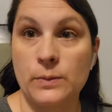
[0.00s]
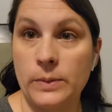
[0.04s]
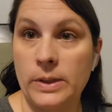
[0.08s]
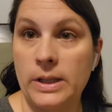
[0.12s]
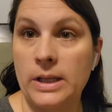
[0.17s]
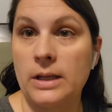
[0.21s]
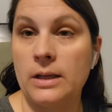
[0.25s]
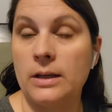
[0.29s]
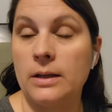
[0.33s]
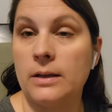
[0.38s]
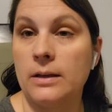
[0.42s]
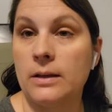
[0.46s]

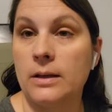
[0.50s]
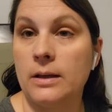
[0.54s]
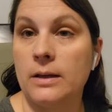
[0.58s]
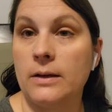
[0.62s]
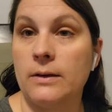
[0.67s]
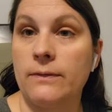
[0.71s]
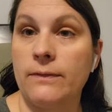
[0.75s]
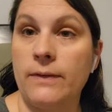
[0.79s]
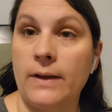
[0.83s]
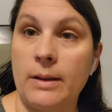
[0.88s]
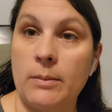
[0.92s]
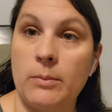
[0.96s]
week,
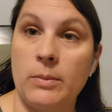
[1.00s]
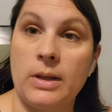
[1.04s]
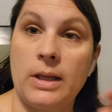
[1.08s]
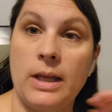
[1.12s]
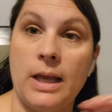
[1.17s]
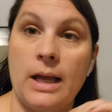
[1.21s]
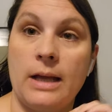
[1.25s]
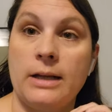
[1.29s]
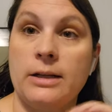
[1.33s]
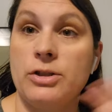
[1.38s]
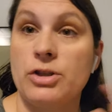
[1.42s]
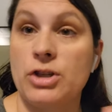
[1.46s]
the family
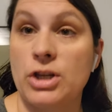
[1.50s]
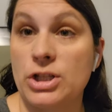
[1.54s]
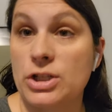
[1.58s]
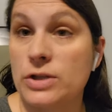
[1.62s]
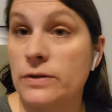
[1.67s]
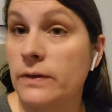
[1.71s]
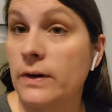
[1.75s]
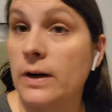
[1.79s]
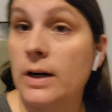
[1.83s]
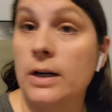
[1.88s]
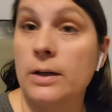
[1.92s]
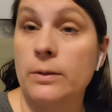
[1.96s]
had a change
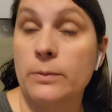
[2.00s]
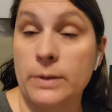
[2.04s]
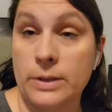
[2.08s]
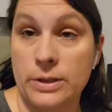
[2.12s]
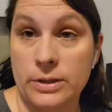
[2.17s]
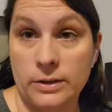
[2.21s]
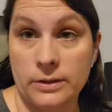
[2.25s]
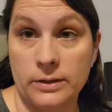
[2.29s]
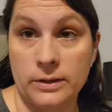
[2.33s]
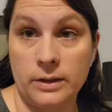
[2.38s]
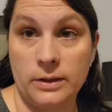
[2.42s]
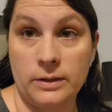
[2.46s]
of heart and
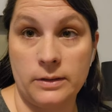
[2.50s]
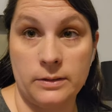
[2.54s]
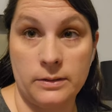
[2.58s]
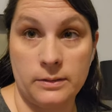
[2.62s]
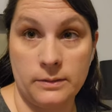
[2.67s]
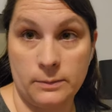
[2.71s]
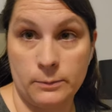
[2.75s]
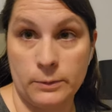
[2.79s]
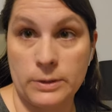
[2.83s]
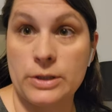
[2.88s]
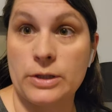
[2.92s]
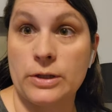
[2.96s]
returned the,
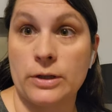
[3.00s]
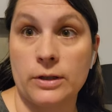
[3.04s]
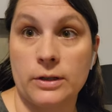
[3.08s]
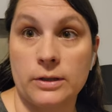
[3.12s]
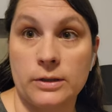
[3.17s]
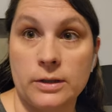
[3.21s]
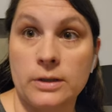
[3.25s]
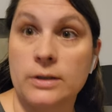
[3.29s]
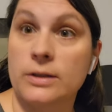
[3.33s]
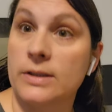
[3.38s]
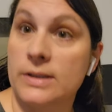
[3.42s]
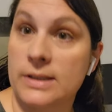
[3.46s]

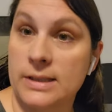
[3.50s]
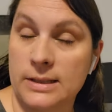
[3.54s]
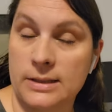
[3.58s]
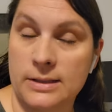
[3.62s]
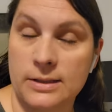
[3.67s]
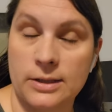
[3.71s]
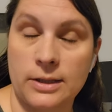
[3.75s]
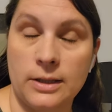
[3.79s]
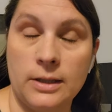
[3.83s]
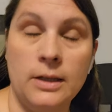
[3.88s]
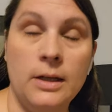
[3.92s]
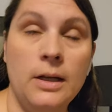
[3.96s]
returned her
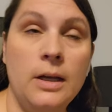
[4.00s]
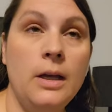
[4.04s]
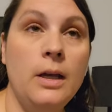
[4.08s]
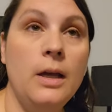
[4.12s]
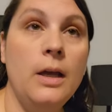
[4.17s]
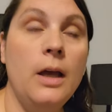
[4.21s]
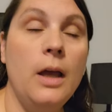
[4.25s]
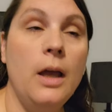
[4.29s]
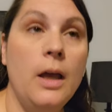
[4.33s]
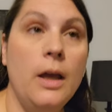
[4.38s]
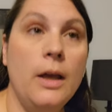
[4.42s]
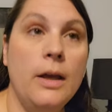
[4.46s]
sister.
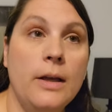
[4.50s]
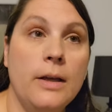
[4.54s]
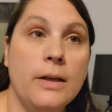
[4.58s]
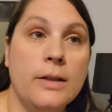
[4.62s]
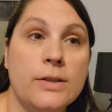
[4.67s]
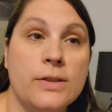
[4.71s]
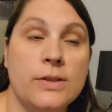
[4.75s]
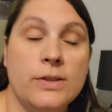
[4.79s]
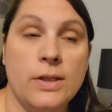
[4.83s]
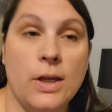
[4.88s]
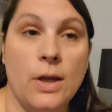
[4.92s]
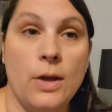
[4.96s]

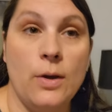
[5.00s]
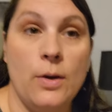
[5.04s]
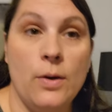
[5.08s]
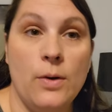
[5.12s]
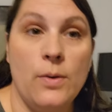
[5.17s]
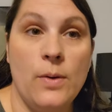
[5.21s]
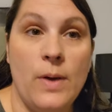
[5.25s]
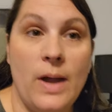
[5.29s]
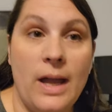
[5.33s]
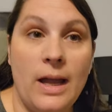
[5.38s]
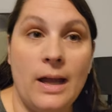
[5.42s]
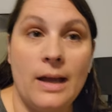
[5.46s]

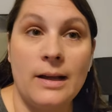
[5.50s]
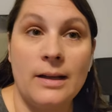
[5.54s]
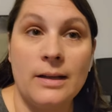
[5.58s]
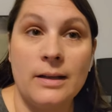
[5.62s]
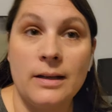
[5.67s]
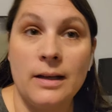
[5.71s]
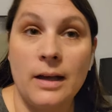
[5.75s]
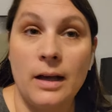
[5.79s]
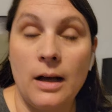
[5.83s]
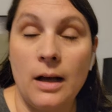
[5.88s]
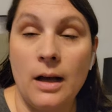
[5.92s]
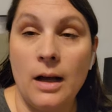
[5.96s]
So,
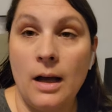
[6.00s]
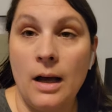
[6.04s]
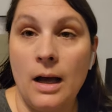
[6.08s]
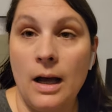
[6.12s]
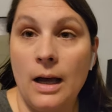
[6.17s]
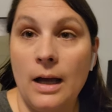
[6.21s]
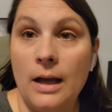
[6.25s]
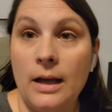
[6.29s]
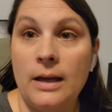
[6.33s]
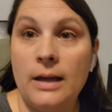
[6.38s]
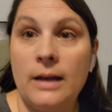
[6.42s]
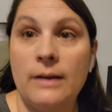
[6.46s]
and
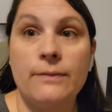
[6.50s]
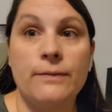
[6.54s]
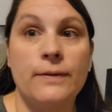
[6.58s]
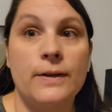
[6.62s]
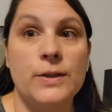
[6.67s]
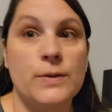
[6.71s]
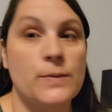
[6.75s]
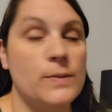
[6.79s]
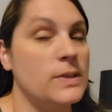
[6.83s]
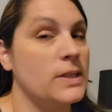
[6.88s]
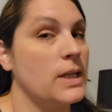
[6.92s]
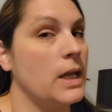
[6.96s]
I at
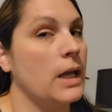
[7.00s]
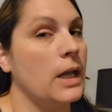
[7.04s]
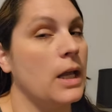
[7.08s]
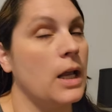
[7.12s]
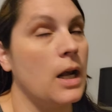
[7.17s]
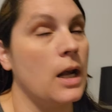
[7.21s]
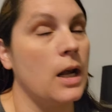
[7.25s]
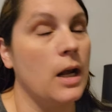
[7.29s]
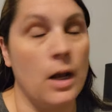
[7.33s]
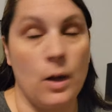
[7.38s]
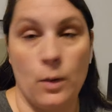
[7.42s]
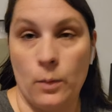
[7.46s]
first was like,
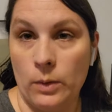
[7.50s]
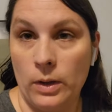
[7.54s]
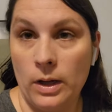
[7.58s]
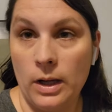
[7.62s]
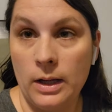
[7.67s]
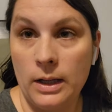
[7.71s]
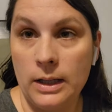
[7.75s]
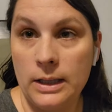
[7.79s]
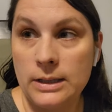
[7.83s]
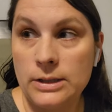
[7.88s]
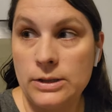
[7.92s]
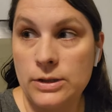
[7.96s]
no, we're
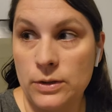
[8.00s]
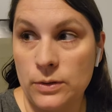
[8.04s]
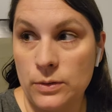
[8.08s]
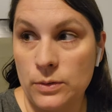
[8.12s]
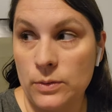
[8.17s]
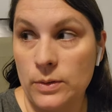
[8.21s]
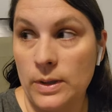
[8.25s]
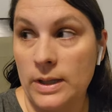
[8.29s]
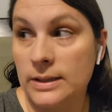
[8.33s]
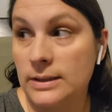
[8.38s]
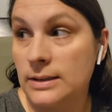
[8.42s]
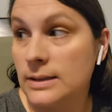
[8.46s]
not getting
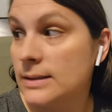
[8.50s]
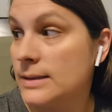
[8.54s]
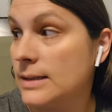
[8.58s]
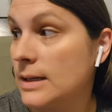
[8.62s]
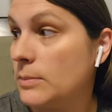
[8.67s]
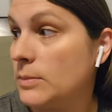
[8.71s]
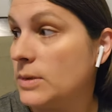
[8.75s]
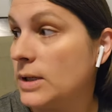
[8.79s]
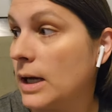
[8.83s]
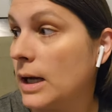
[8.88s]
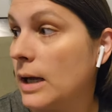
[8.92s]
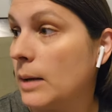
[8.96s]
two at the
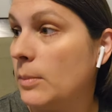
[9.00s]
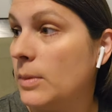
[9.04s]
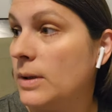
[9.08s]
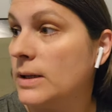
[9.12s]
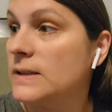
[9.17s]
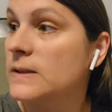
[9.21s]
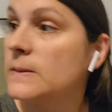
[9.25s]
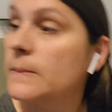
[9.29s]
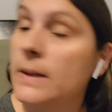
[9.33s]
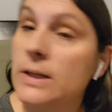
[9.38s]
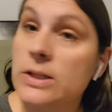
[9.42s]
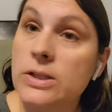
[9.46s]
same time. And
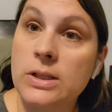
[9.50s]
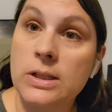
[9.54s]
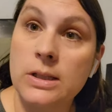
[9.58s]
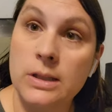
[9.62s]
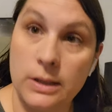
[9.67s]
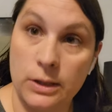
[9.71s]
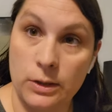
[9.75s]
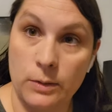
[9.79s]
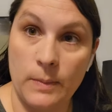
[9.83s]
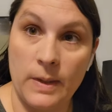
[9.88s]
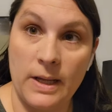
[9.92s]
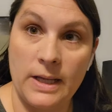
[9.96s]
especially
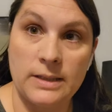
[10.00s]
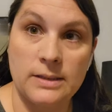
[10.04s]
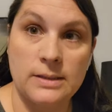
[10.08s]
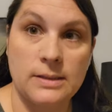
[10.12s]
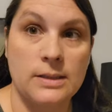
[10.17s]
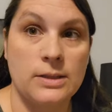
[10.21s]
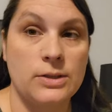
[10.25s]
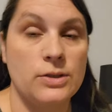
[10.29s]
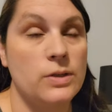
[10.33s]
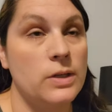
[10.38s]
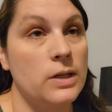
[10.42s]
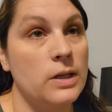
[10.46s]
littermates,
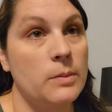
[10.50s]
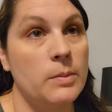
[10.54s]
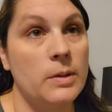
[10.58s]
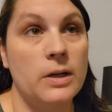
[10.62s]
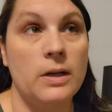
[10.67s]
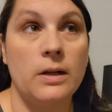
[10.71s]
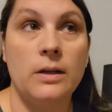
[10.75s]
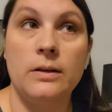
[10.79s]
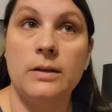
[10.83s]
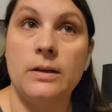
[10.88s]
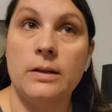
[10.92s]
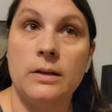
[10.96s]
because you hear
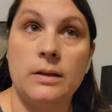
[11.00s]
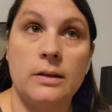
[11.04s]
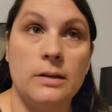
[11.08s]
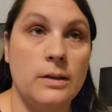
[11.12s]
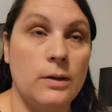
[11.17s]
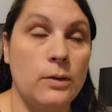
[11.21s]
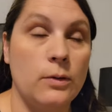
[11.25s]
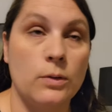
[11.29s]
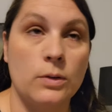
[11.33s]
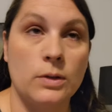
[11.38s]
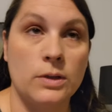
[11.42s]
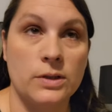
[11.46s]
about all
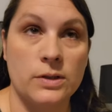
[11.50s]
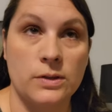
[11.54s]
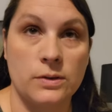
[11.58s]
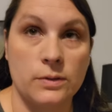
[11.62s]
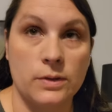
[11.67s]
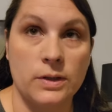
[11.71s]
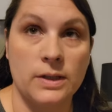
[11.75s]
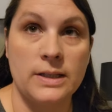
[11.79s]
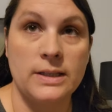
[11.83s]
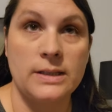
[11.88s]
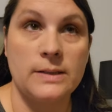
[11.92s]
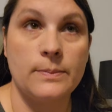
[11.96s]
the horror
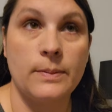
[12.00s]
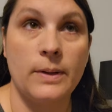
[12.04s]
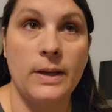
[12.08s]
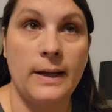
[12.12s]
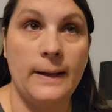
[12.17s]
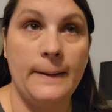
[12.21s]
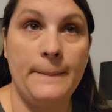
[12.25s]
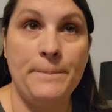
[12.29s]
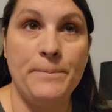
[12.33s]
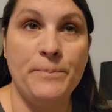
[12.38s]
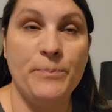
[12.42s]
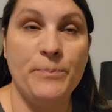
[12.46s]
stories. But